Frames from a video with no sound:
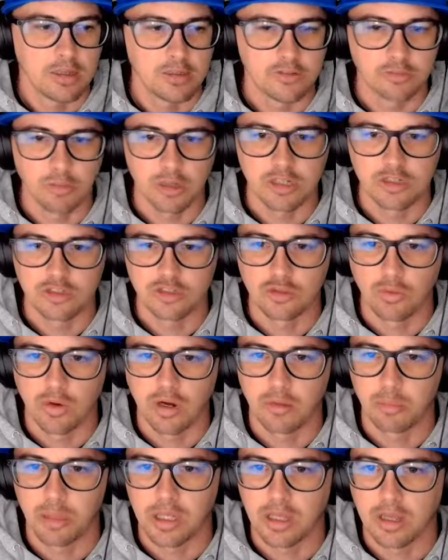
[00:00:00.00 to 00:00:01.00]
as much as you
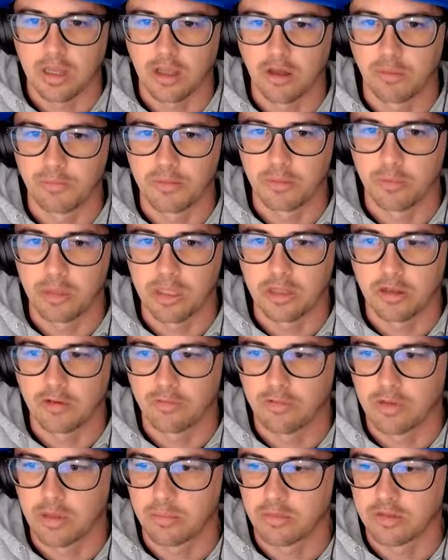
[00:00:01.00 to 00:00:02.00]
want to be a help to be
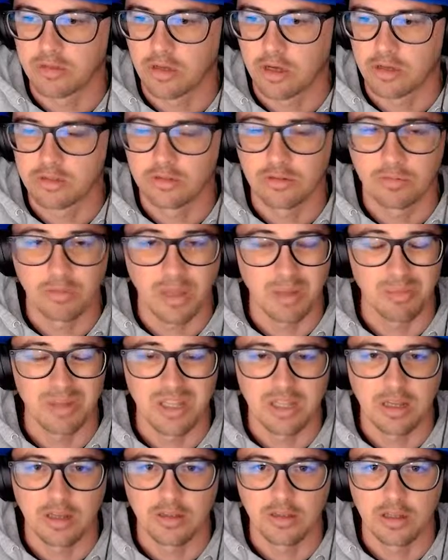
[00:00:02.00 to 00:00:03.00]
there for them to talk to,
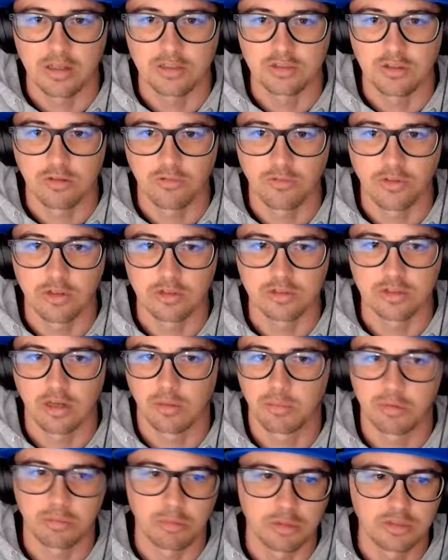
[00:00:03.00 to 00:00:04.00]
maybe they just don't feel as
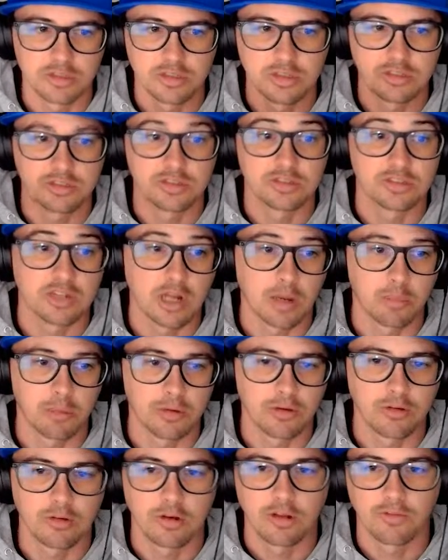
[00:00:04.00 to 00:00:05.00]
comfortable. So this is an
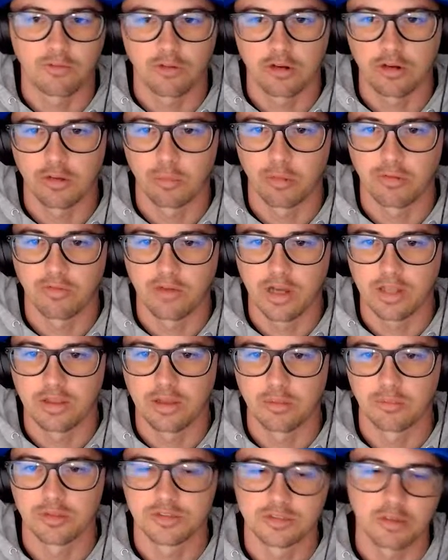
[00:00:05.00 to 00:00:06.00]
opportunity for you to
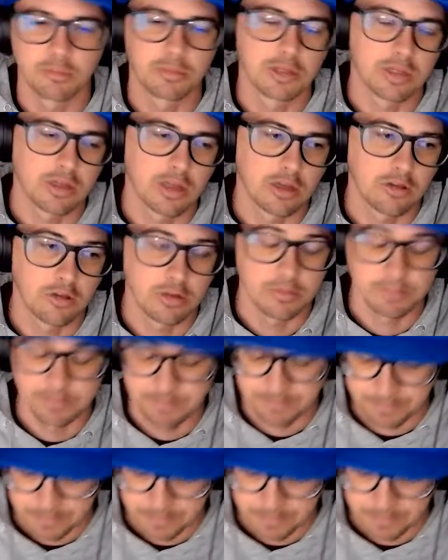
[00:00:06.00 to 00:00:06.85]
provide them with something that could.